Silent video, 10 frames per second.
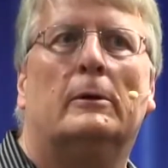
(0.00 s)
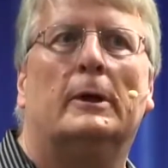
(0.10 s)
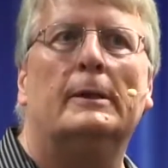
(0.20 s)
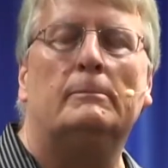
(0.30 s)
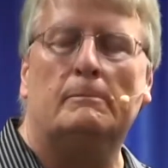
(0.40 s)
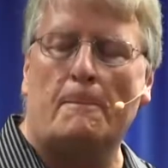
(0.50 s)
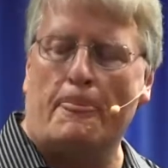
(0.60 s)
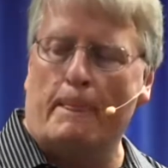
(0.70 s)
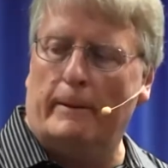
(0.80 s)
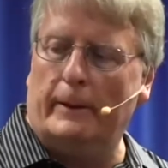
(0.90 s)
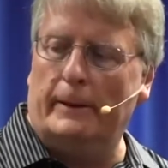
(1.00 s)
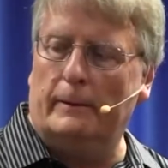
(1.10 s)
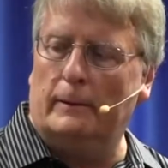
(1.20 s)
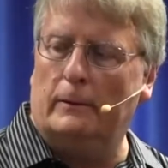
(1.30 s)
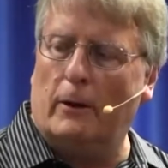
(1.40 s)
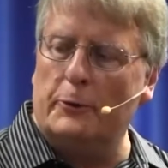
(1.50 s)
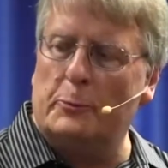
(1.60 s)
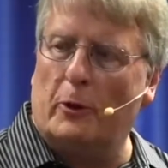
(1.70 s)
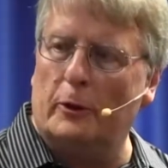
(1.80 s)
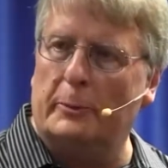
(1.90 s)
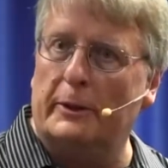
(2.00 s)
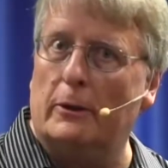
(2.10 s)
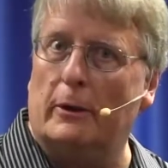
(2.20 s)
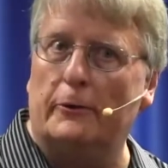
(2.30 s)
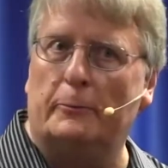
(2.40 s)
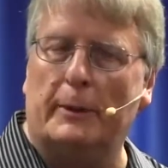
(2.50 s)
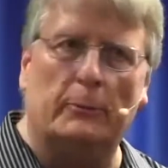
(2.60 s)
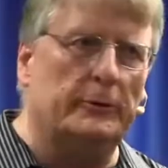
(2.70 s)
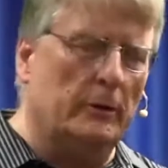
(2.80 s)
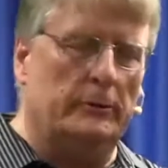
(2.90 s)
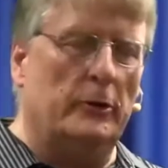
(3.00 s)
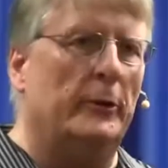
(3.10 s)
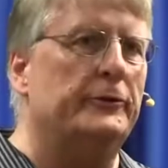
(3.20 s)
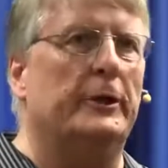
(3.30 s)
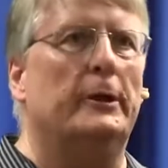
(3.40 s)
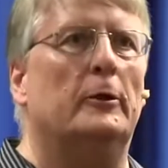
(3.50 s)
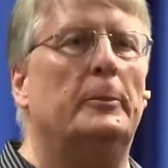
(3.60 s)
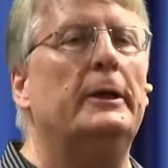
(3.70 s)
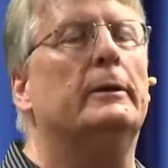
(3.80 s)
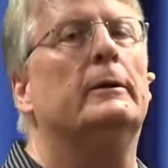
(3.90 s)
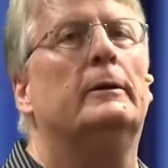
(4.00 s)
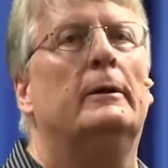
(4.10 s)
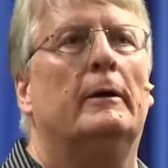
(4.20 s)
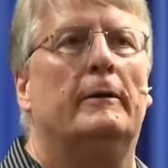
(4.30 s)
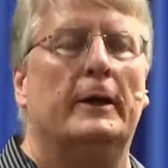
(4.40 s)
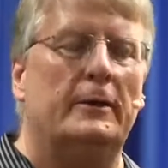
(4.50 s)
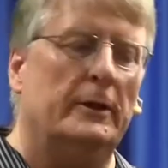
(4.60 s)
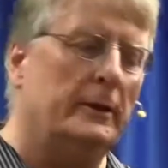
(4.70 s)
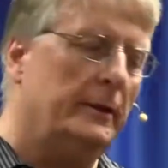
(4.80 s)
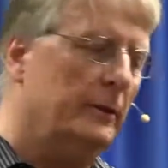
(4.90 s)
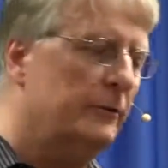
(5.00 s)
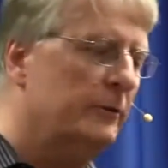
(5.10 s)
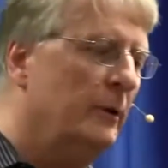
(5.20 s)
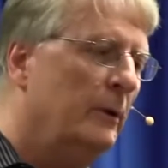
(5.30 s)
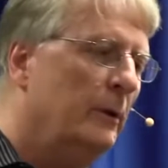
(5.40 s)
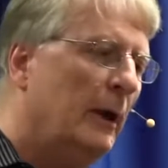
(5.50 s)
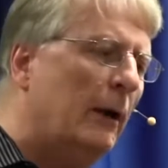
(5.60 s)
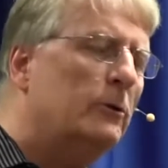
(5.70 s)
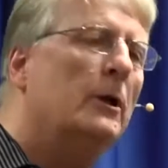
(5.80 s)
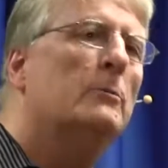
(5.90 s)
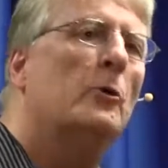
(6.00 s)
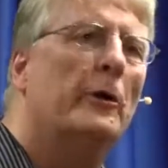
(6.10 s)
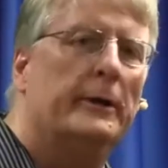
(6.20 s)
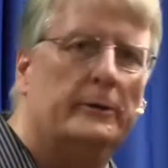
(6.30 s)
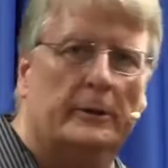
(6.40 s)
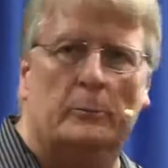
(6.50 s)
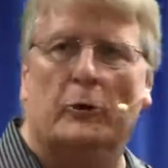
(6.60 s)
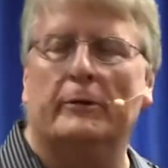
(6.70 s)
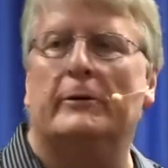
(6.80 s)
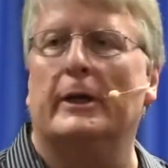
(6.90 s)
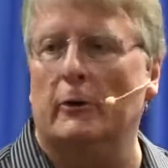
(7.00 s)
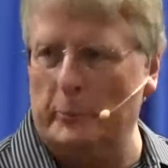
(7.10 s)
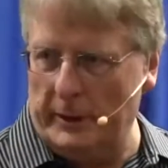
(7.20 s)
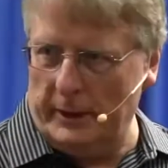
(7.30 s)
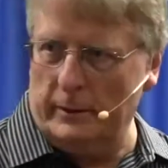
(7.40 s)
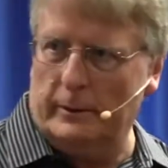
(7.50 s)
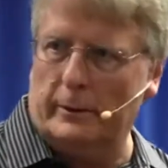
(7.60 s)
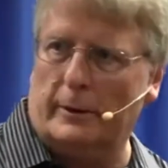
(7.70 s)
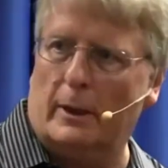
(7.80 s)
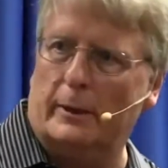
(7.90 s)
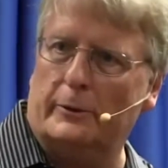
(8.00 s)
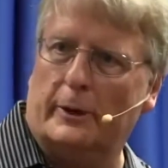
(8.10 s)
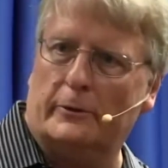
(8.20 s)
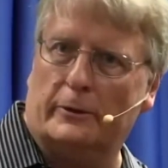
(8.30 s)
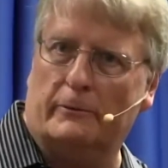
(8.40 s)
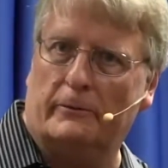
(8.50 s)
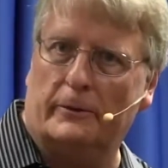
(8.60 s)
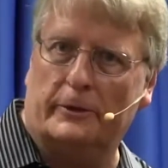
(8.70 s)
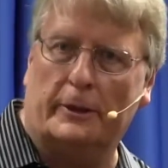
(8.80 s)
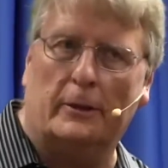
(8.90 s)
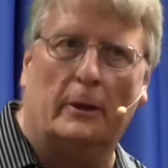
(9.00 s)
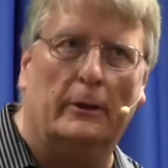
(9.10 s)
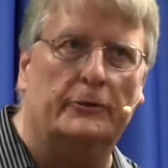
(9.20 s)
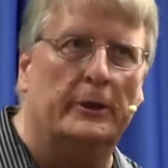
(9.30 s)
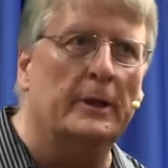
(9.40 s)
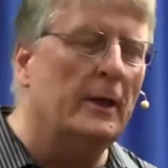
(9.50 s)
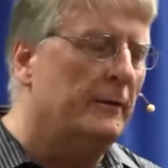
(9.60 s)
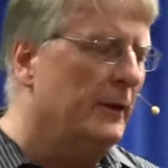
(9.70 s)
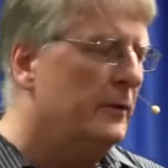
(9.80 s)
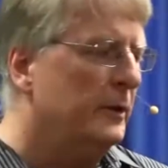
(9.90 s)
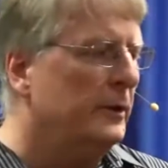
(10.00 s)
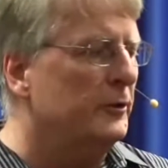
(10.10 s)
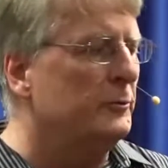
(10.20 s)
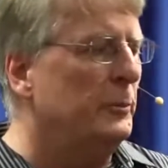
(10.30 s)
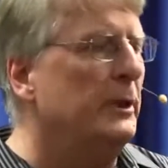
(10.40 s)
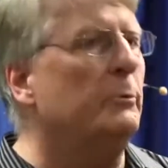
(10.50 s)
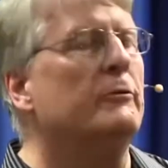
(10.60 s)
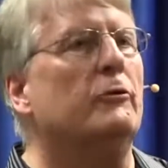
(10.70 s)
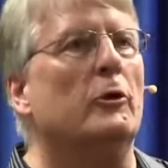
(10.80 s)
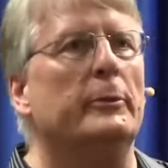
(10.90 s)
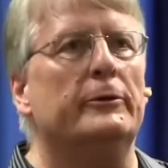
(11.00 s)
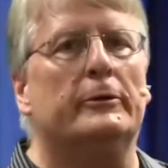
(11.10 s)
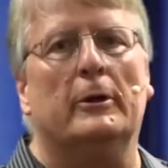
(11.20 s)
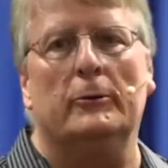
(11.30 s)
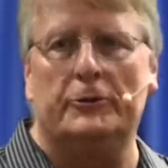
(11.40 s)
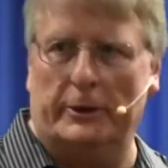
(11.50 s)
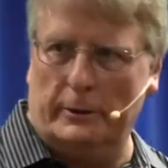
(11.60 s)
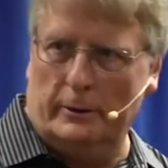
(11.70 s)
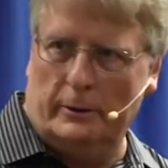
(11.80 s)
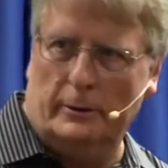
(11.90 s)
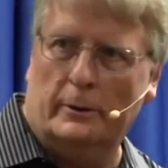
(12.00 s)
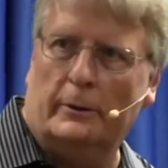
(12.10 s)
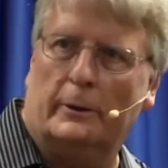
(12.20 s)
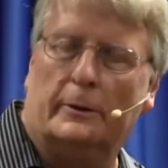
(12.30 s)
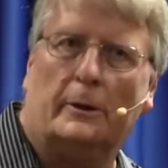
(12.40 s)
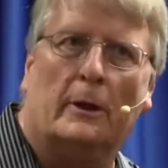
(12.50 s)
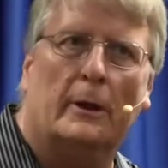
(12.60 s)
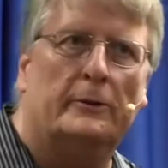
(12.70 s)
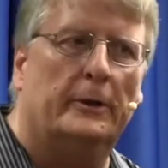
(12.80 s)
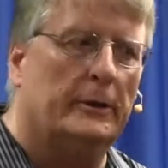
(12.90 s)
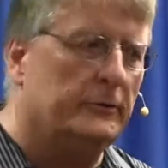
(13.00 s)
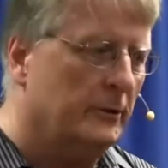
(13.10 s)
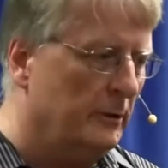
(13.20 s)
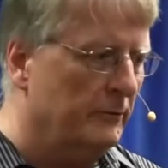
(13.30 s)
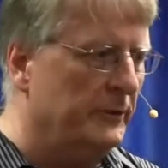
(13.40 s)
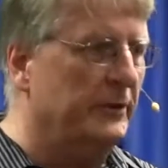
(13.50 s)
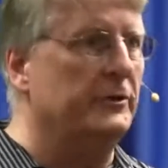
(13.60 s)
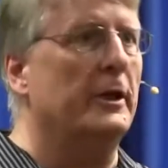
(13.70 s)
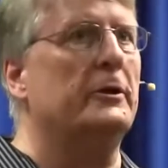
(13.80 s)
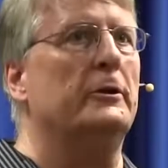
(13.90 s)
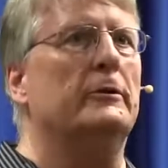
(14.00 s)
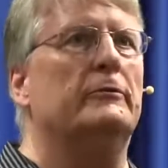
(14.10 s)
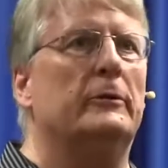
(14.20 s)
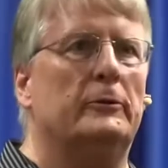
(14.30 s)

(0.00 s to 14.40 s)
right? In large part because people don't know it's NLP. They think it's outcome-oriented brief therapy in the context of psychology. They think it's peak performance coaching in the context of executive